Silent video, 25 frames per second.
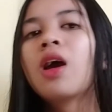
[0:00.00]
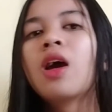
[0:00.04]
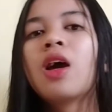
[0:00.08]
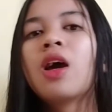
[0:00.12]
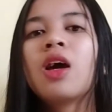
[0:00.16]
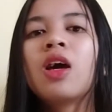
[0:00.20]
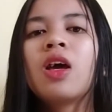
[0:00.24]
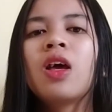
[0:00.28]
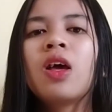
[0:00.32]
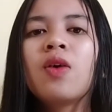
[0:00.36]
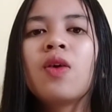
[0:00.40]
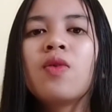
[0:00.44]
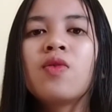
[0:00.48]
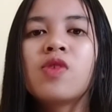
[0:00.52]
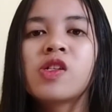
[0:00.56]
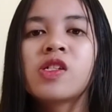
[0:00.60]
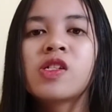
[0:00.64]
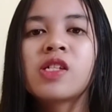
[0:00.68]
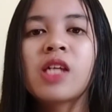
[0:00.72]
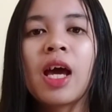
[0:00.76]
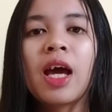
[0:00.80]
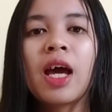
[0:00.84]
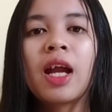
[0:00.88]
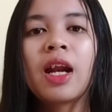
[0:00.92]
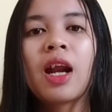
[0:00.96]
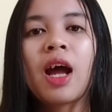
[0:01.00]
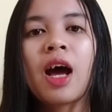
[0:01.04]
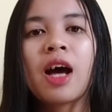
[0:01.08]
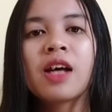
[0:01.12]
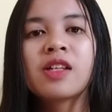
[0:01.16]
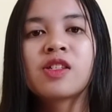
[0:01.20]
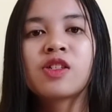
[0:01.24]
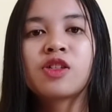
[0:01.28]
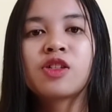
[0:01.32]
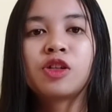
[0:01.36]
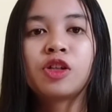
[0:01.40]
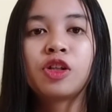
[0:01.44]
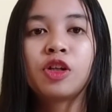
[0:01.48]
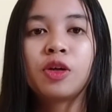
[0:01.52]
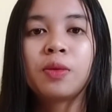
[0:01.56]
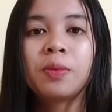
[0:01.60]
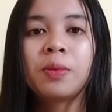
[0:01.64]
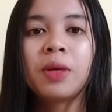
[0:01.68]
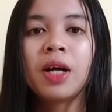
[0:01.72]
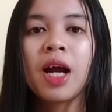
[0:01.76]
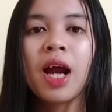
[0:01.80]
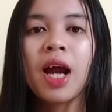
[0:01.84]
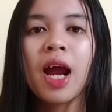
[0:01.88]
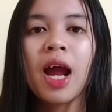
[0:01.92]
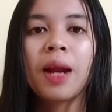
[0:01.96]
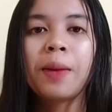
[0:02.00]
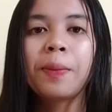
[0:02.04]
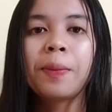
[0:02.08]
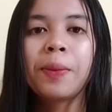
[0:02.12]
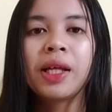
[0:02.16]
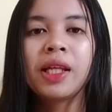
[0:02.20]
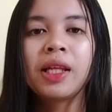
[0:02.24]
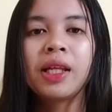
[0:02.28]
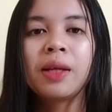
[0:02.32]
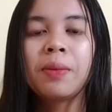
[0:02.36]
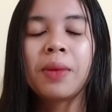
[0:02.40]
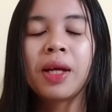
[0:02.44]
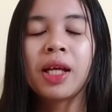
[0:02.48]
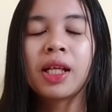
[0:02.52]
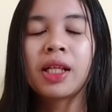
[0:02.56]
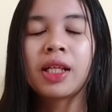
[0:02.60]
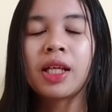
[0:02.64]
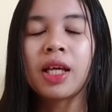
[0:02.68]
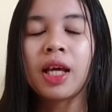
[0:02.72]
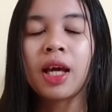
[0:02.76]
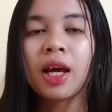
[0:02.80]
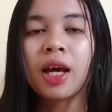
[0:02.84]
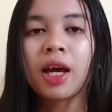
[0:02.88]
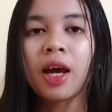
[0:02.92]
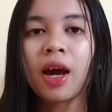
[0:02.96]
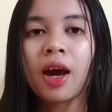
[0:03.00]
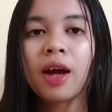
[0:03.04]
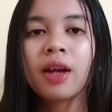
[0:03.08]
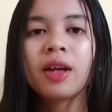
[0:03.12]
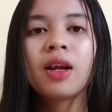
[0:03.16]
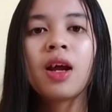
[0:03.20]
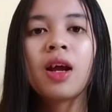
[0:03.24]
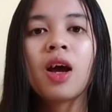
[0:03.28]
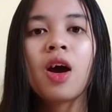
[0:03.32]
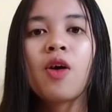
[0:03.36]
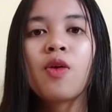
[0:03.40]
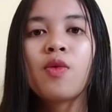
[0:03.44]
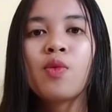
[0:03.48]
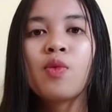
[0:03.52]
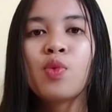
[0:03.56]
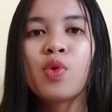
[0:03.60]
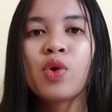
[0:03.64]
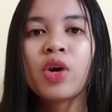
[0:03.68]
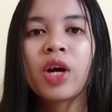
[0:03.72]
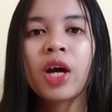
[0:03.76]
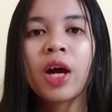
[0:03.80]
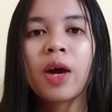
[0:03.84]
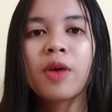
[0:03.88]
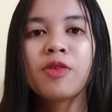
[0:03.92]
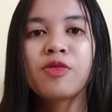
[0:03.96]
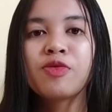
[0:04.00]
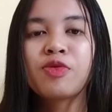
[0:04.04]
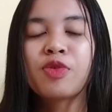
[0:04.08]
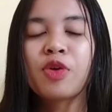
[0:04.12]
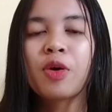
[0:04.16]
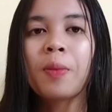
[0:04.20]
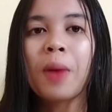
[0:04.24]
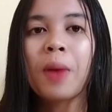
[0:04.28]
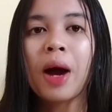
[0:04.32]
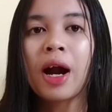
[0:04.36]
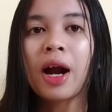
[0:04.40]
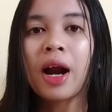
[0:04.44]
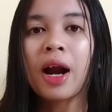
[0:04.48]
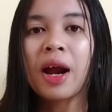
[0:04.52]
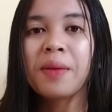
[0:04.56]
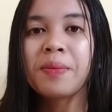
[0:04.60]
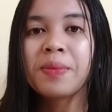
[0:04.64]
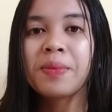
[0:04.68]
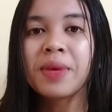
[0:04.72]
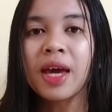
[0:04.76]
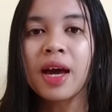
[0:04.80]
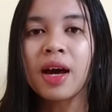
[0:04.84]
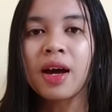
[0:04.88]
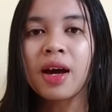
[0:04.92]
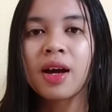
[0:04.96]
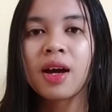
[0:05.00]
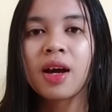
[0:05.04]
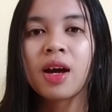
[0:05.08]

He was an astronomer and mathematician who came from Arabia.